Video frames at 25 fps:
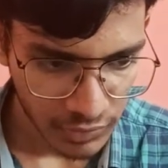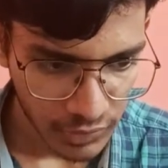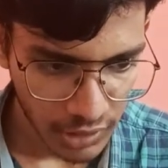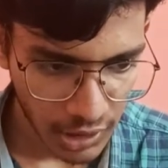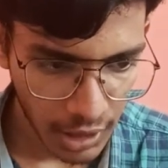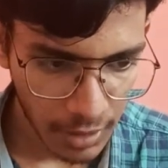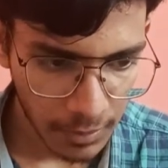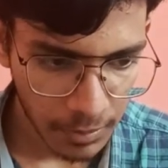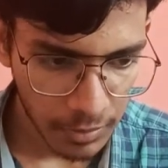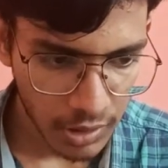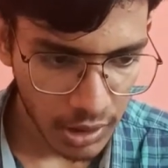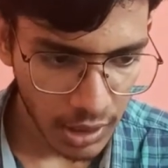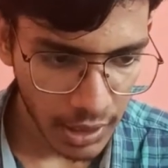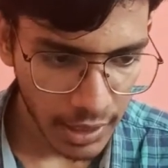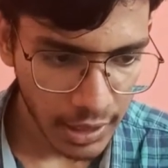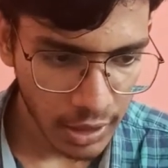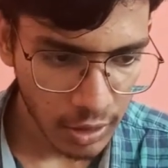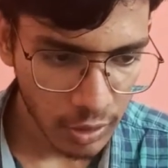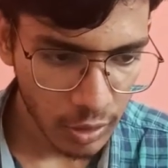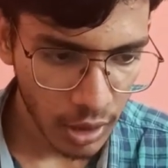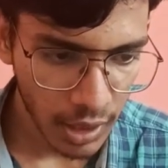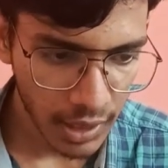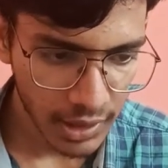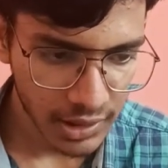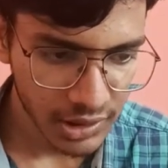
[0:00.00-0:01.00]
let's
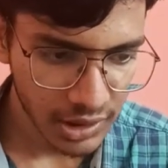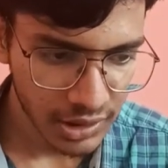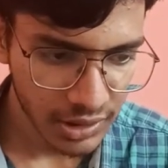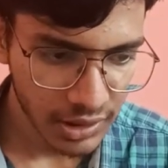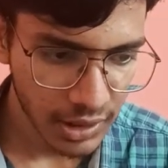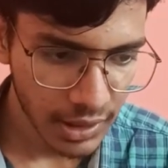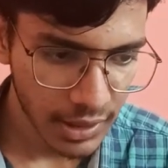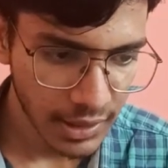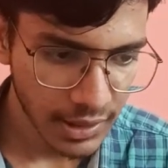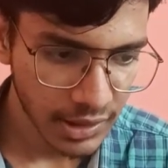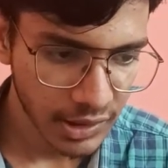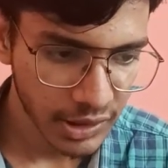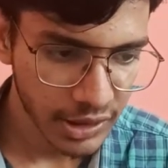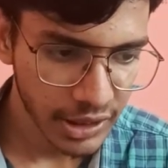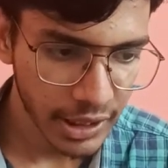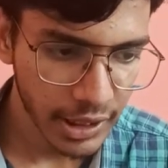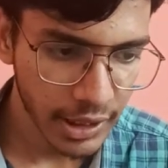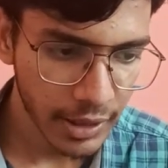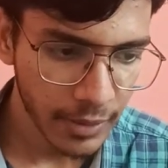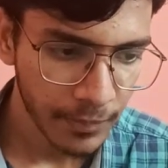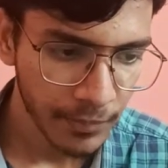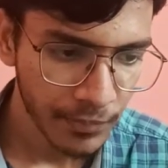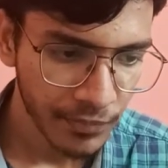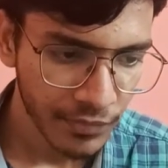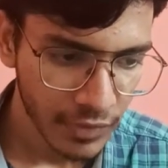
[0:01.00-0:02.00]

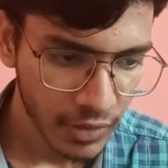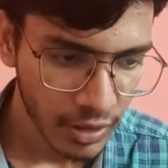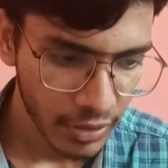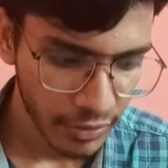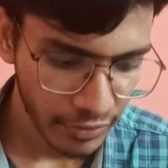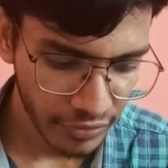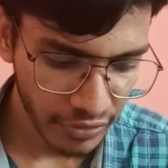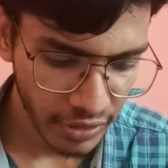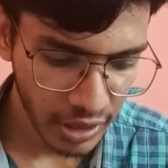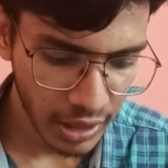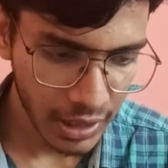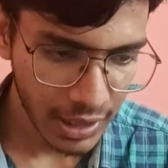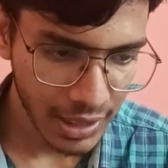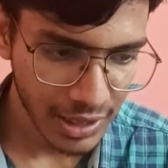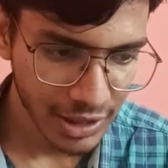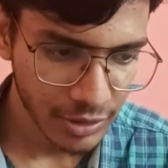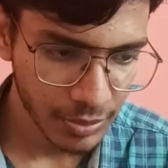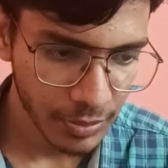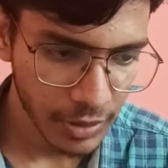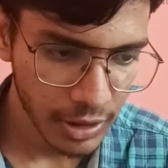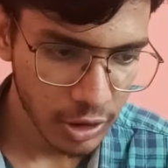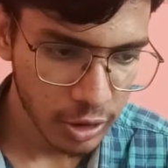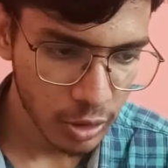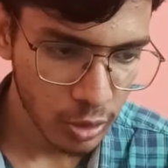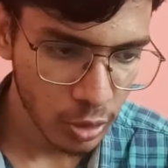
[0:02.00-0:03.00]
say func is
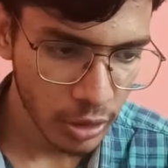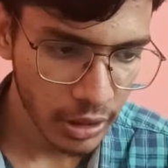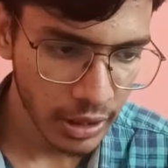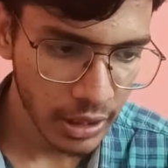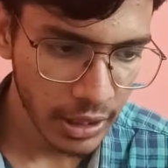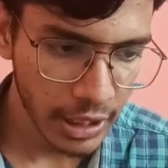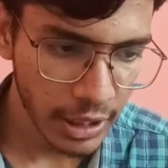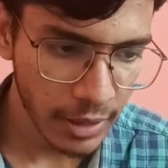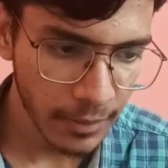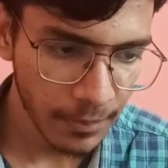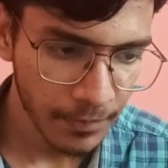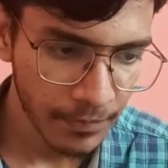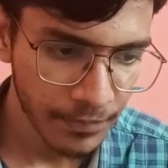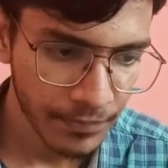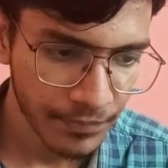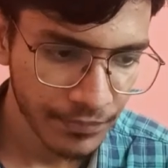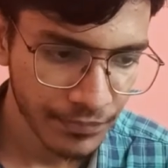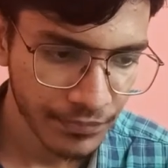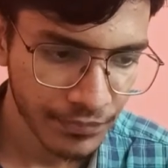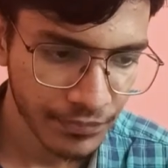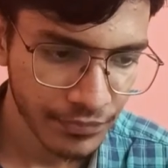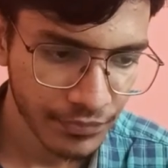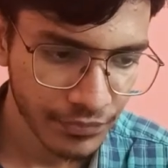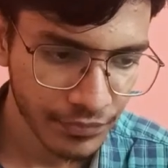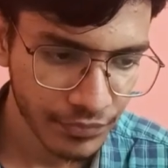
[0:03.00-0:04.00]
my student name.
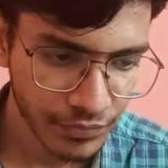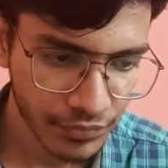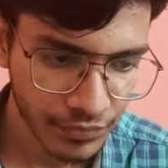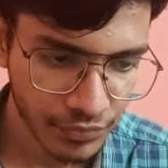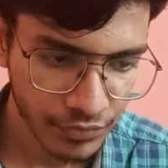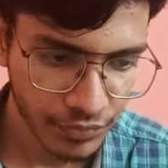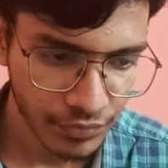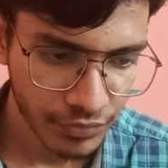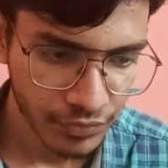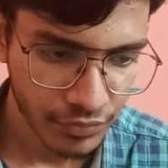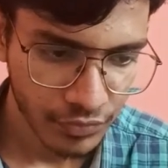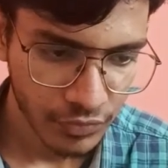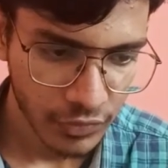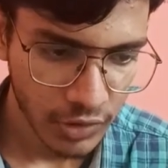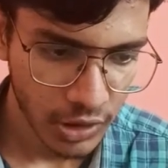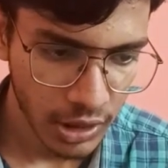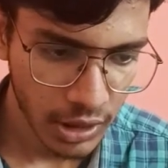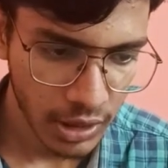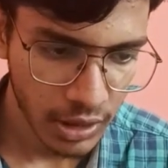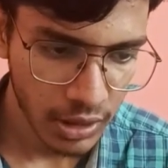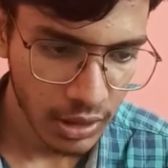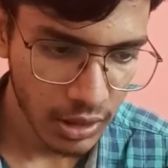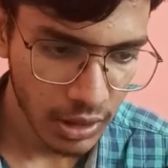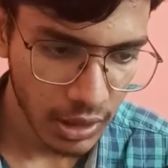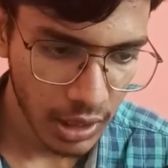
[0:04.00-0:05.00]

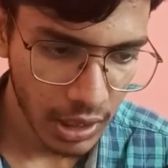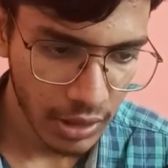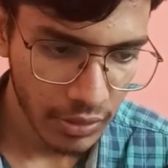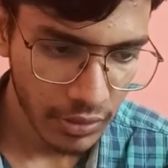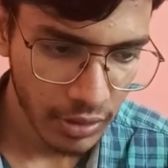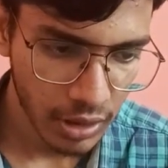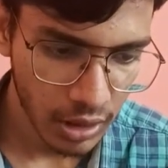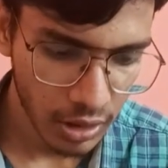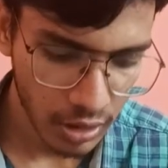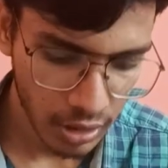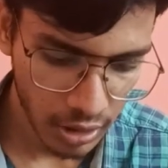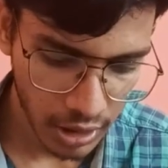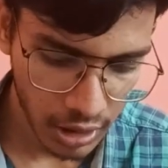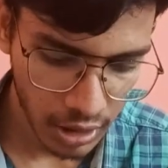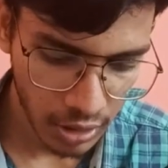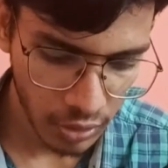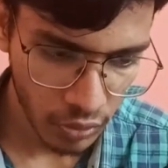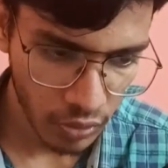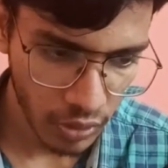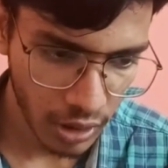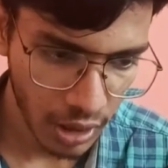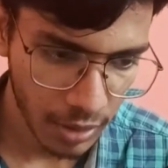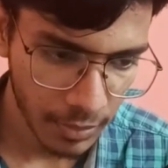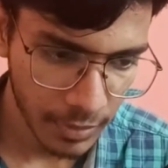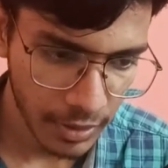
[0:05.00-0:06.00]
Here I will
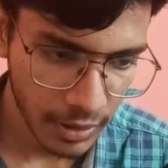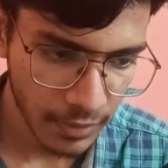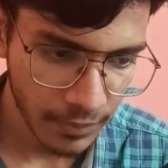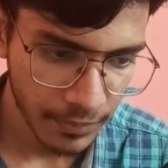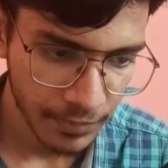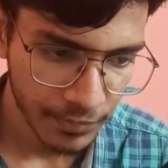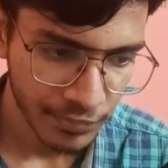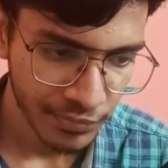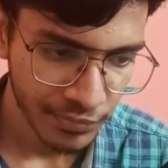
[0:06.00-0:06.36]
give comma.